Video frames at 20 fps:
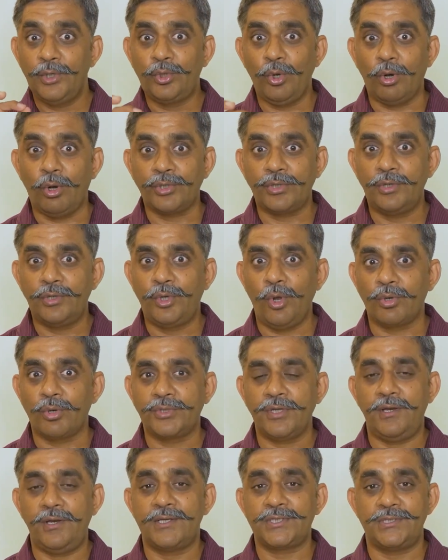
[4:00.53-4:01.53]

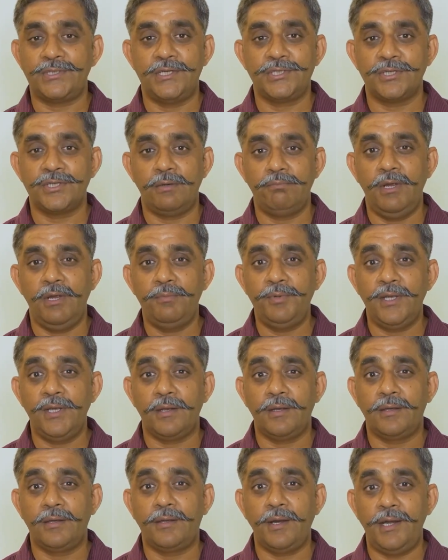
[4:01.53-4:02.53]
.doctor extension may be a
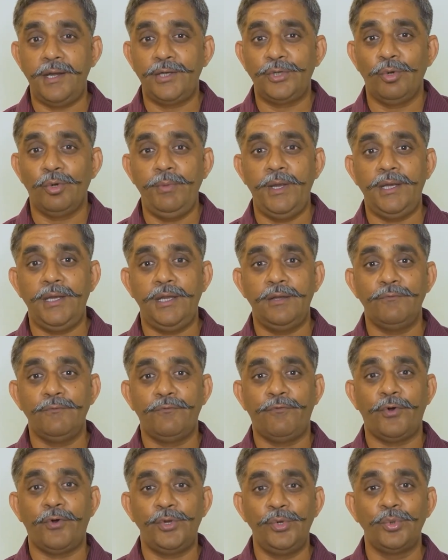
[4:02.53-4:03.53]
great domain name
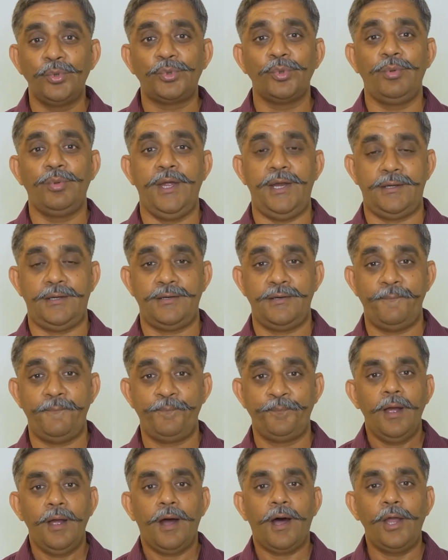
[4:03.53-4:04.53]
for you to get.
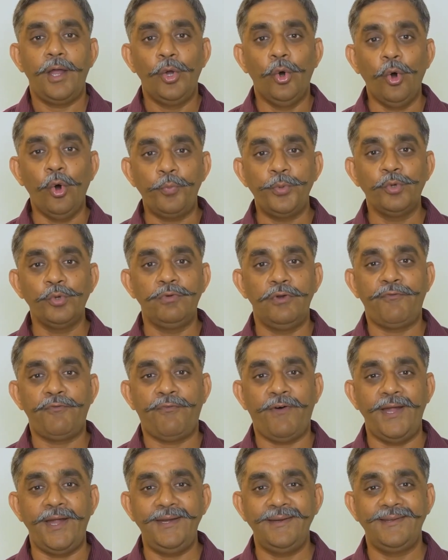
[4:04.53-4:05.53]
I hope you will
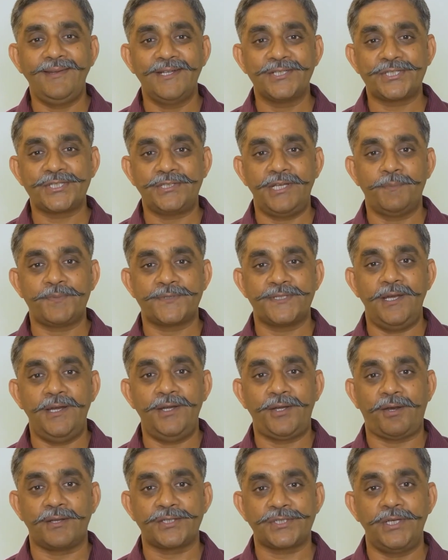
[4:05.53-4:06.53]
find these tips
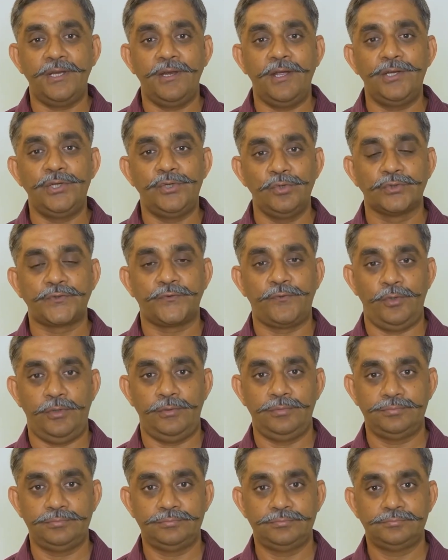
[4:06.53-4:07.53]
interesting and
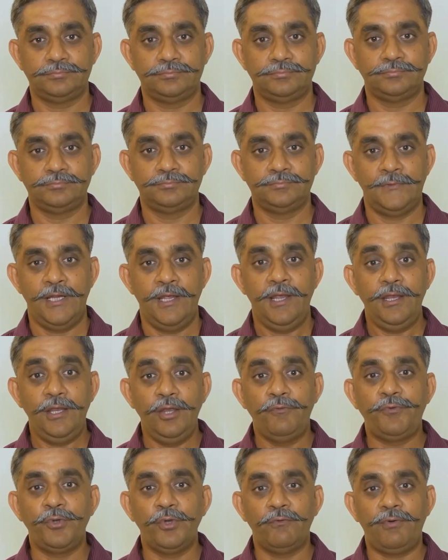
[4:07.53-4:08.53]
useful.
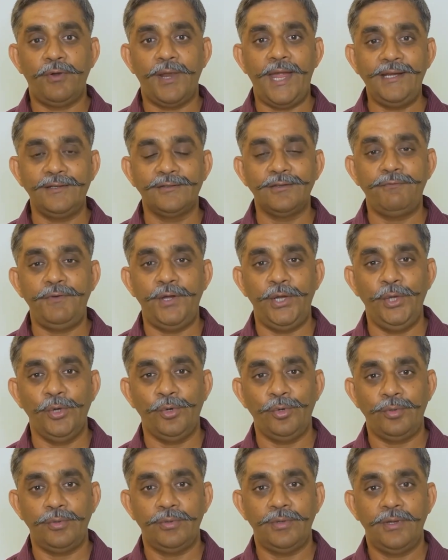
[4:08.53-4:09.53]
If you've liked the
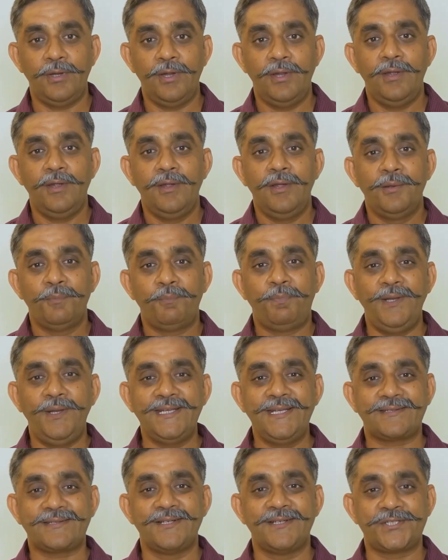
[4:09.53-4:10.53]
video,
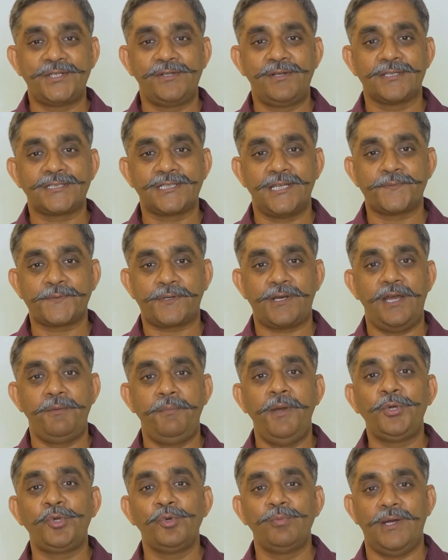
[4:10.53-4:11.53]
please consider
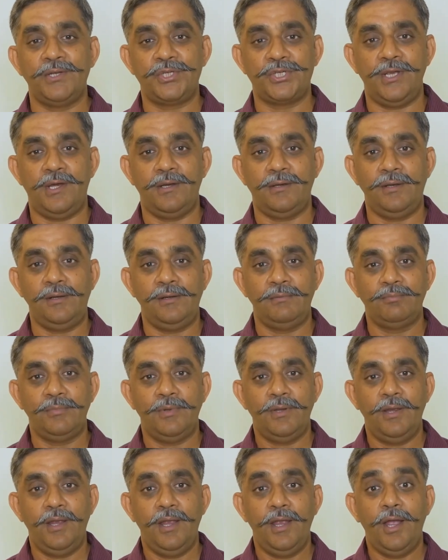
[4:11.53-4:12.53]
subscribing to my channel
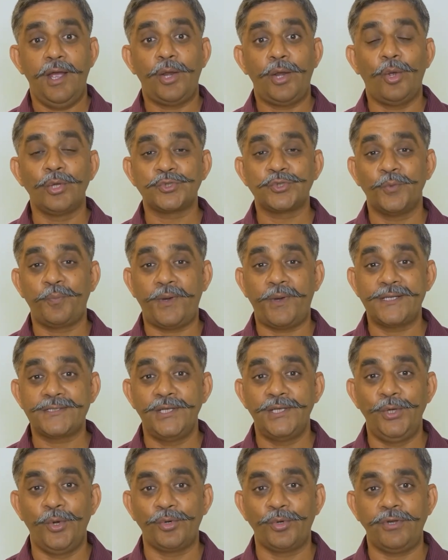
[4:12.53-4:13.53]
and also press
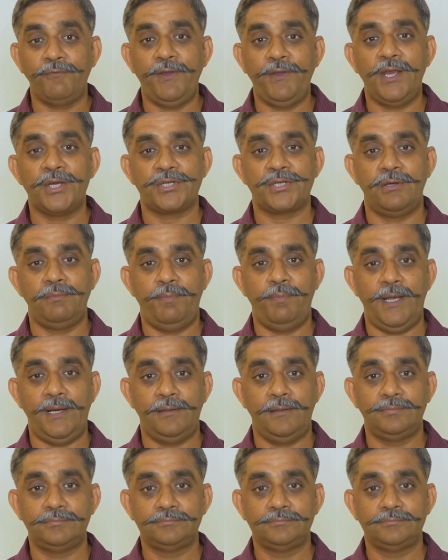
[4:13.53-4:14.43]
the notification bell.